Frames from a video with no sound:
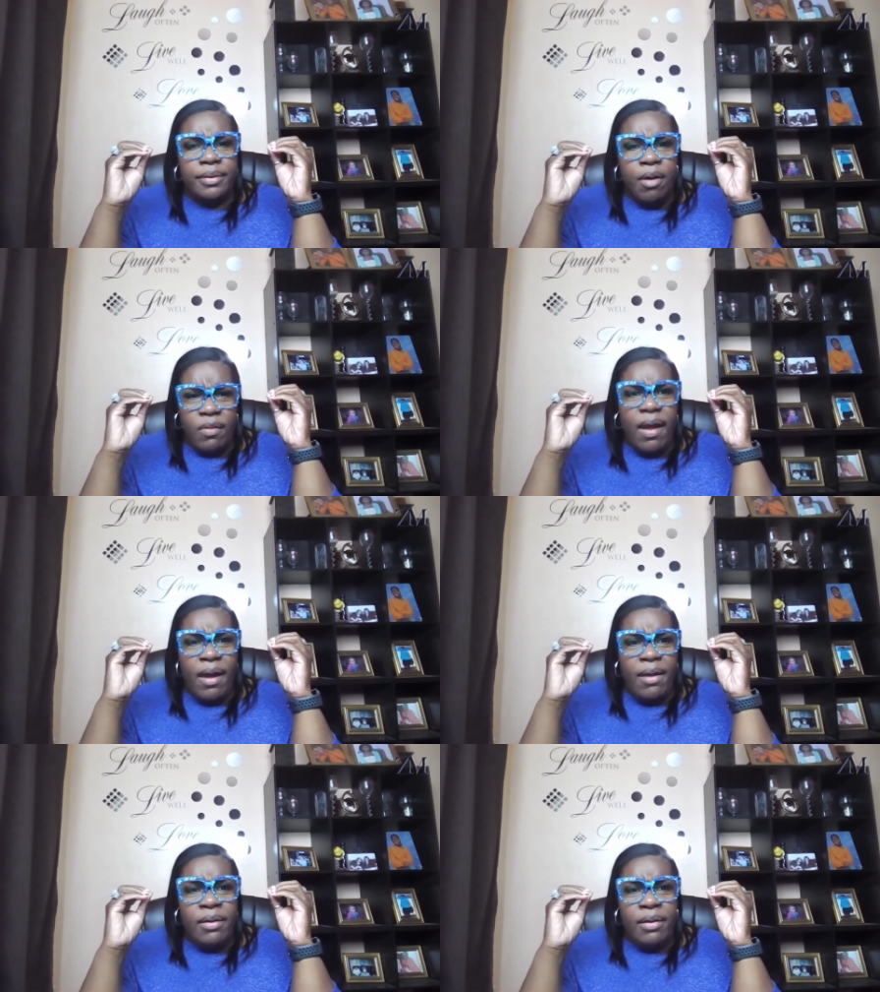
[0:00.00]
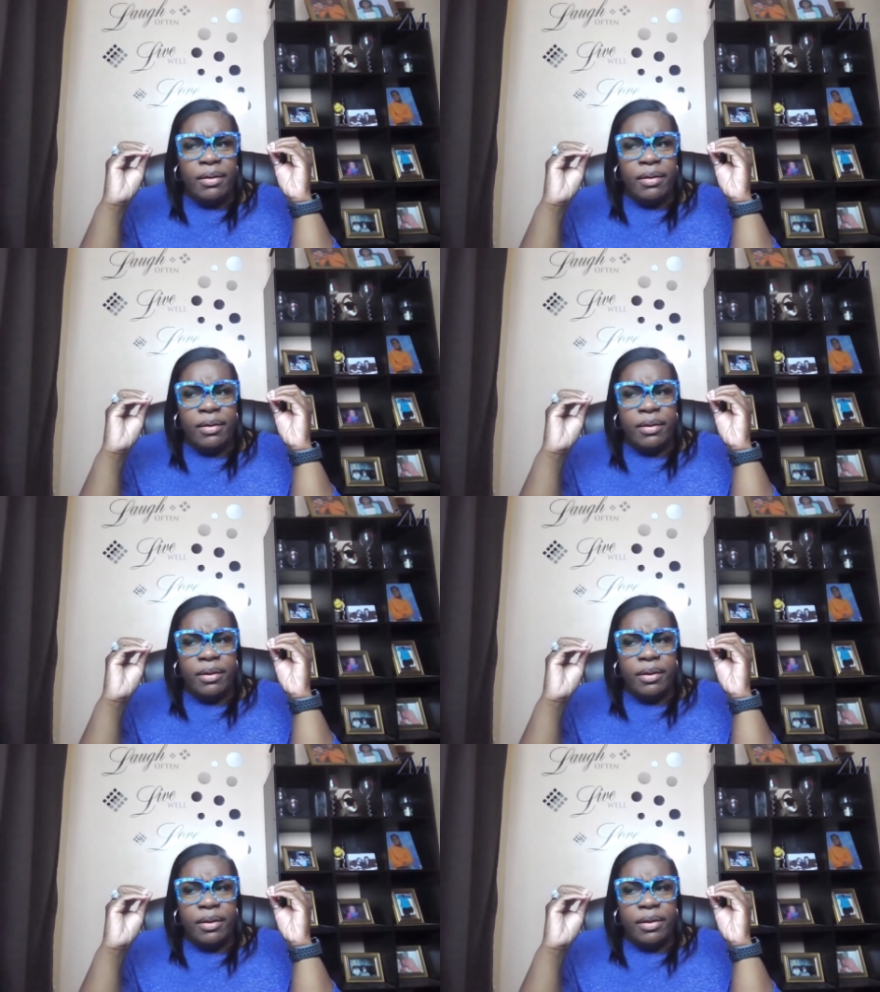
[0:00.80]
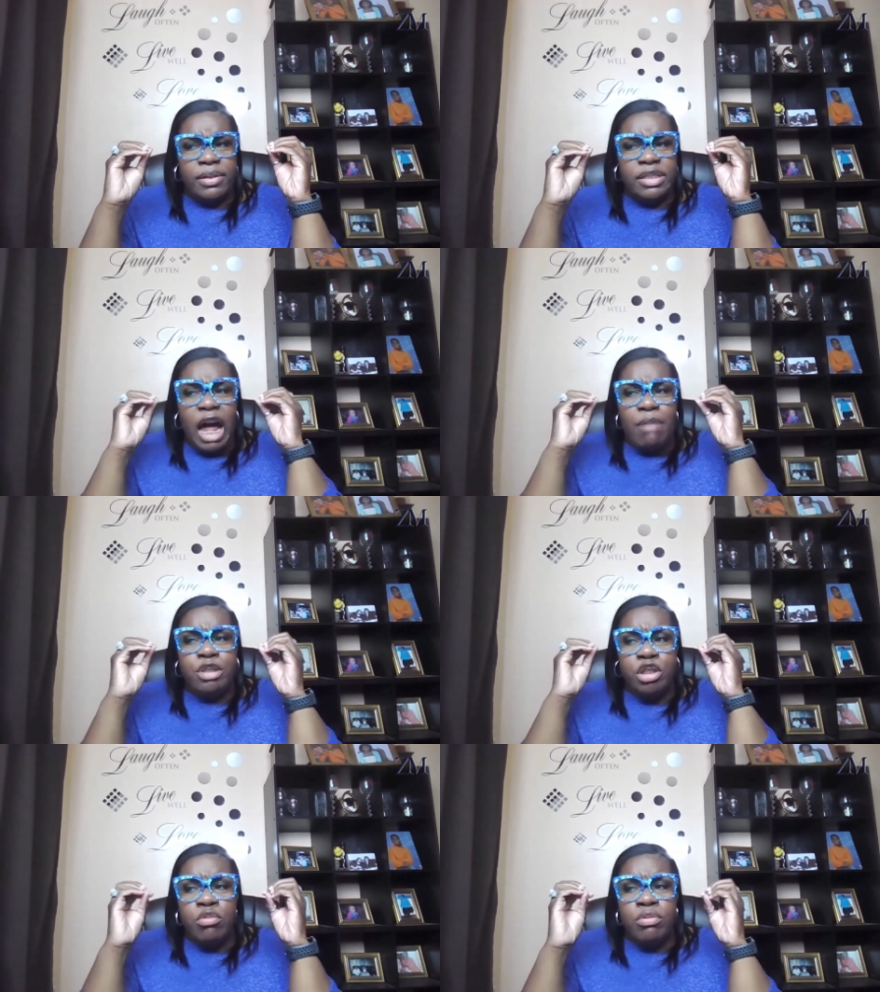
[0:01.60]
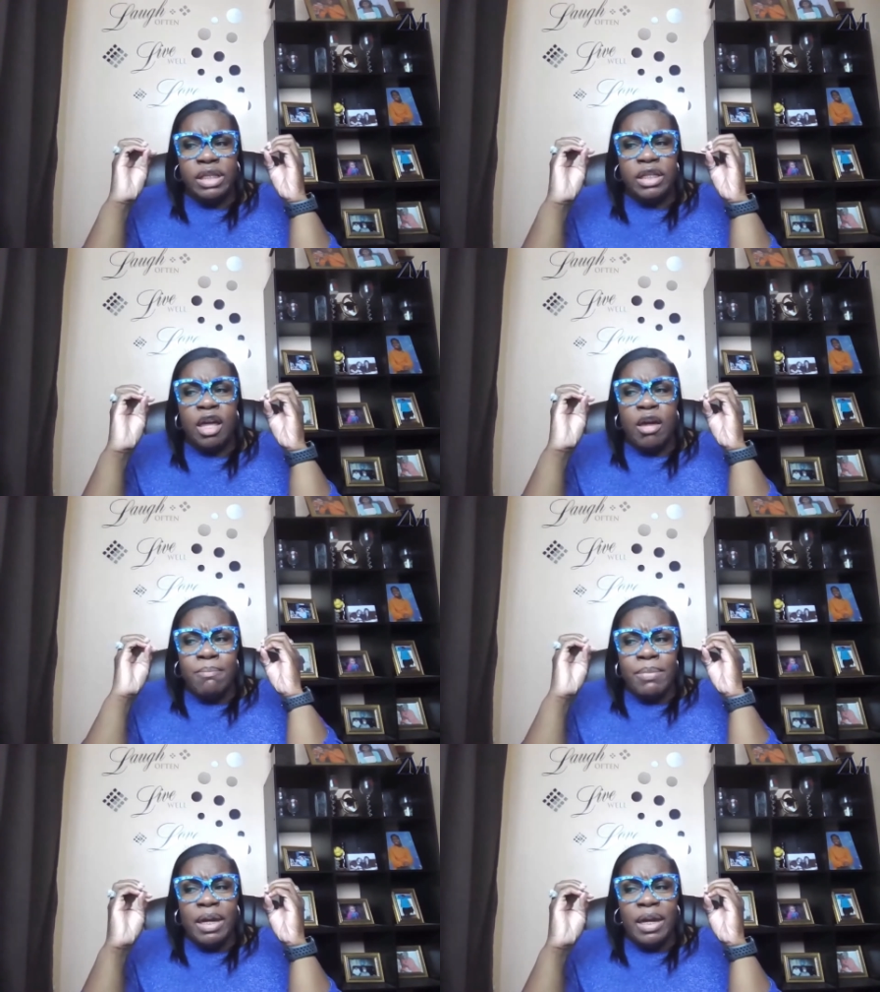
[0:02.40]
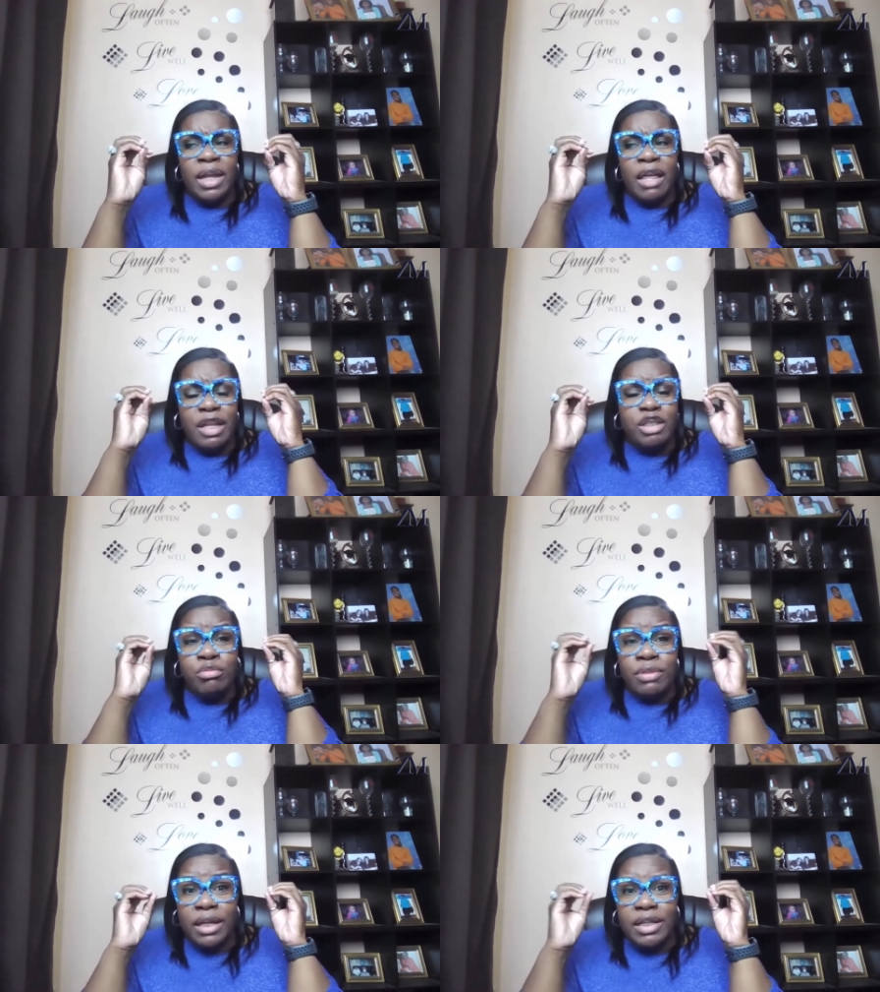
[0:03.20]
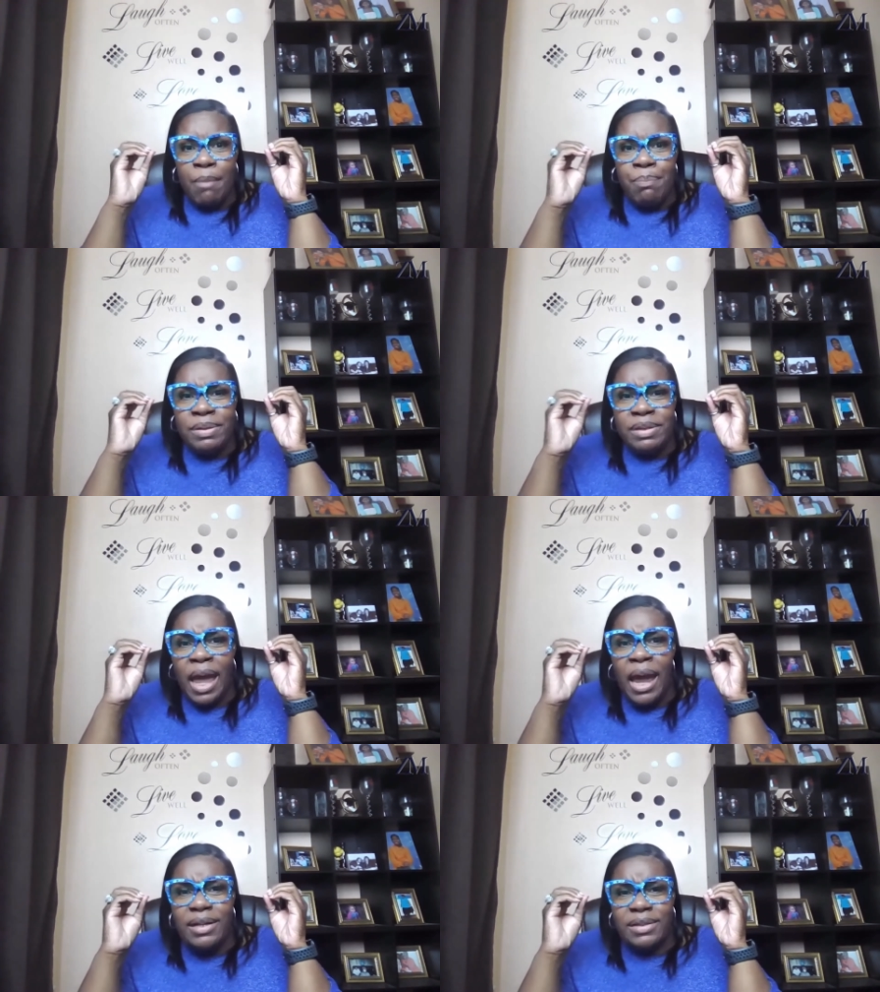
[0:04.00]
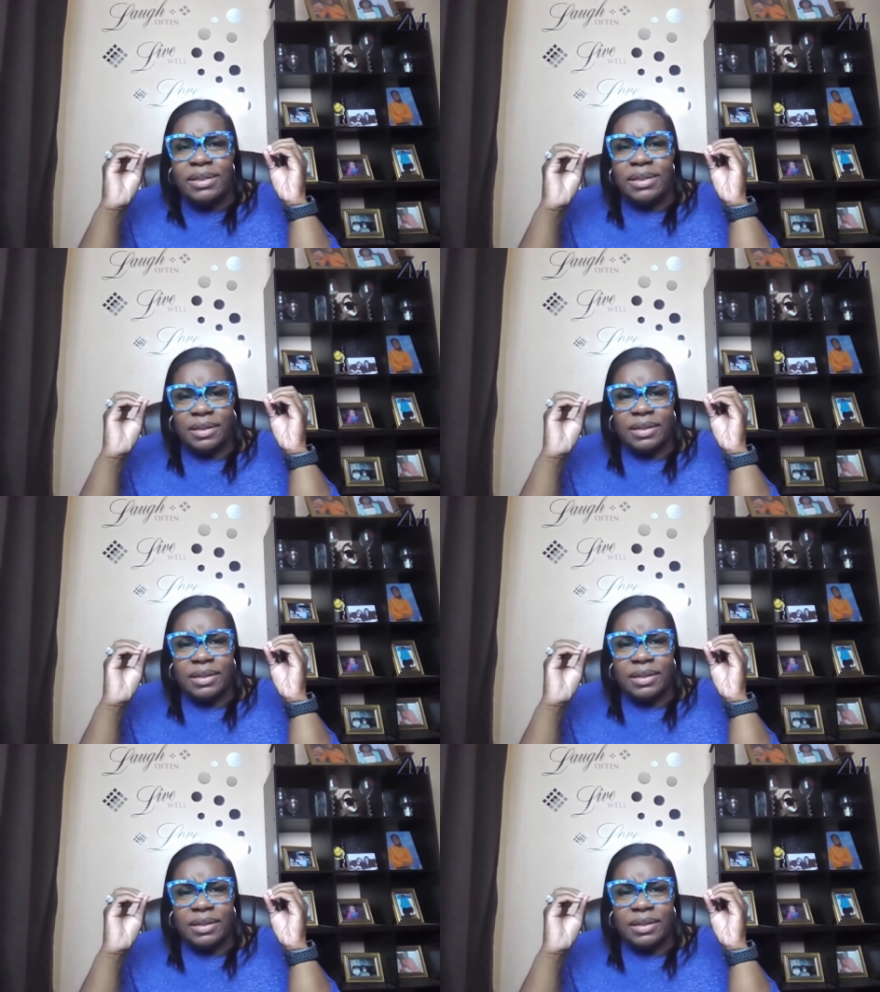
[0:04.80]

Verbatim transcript: Okay? Stop choosing men that you cannot protect.